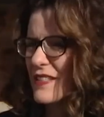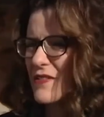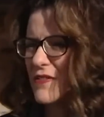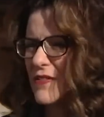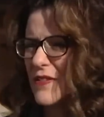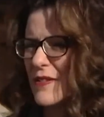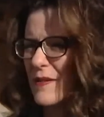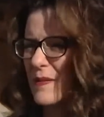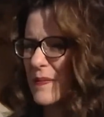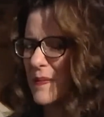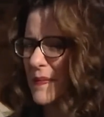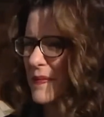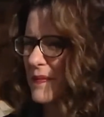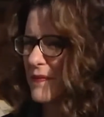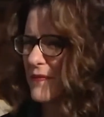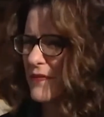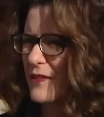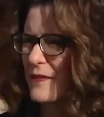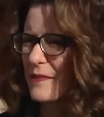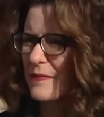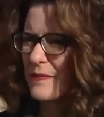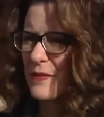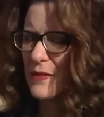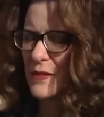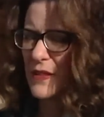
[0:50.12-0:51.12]
It's from,
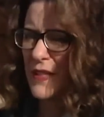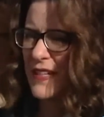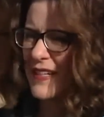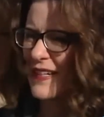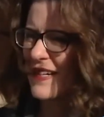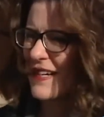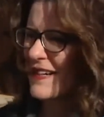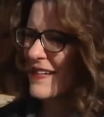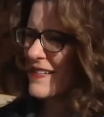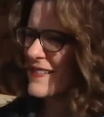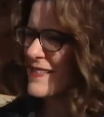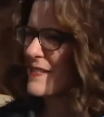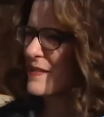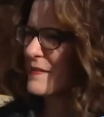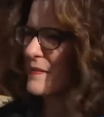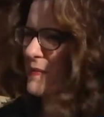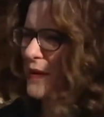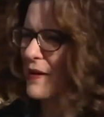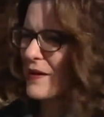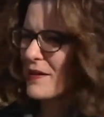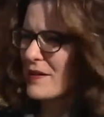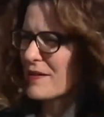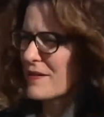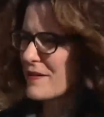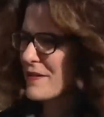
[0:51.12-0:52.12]
from crayons to
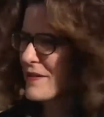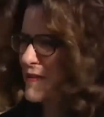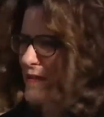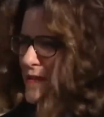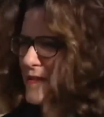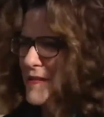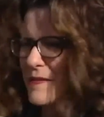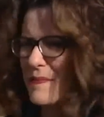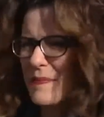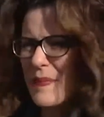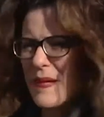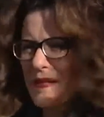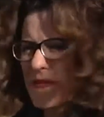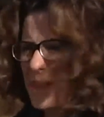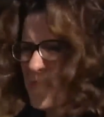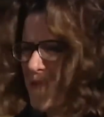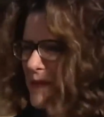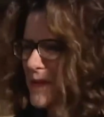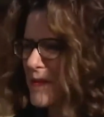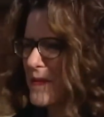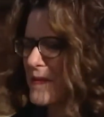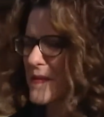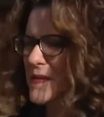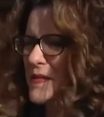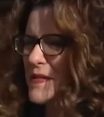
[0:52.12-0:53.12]
markers to
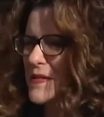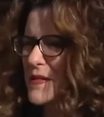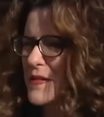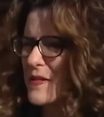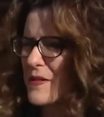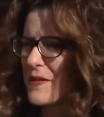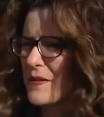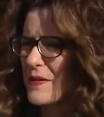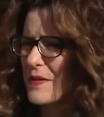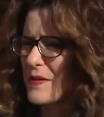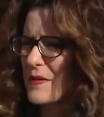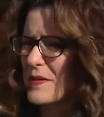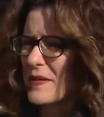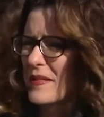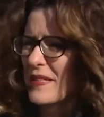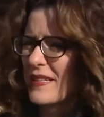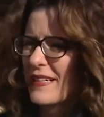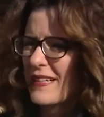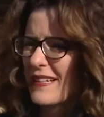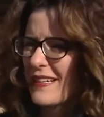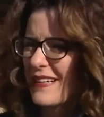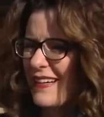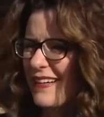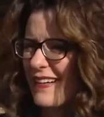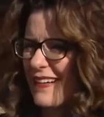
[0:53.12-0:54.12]
pencils to
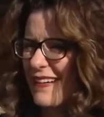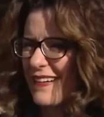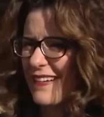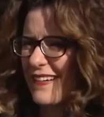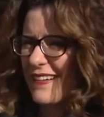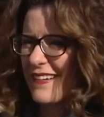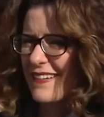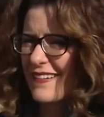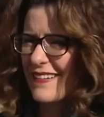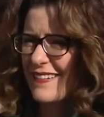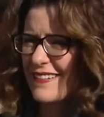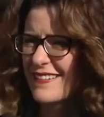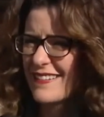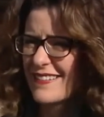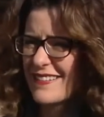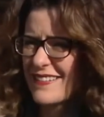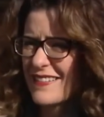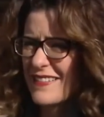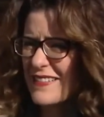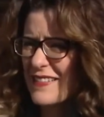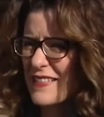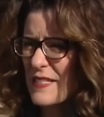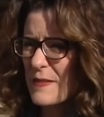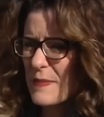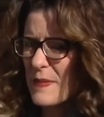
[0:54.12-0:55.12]

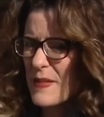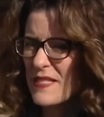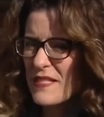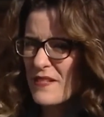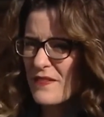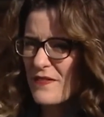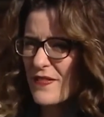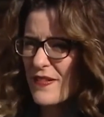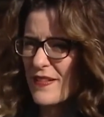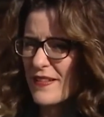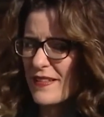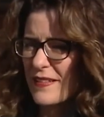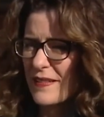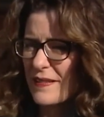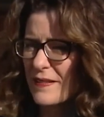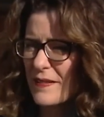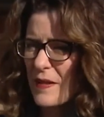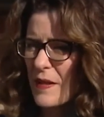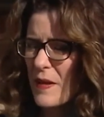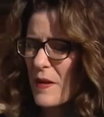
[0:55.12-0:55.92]
uh, specific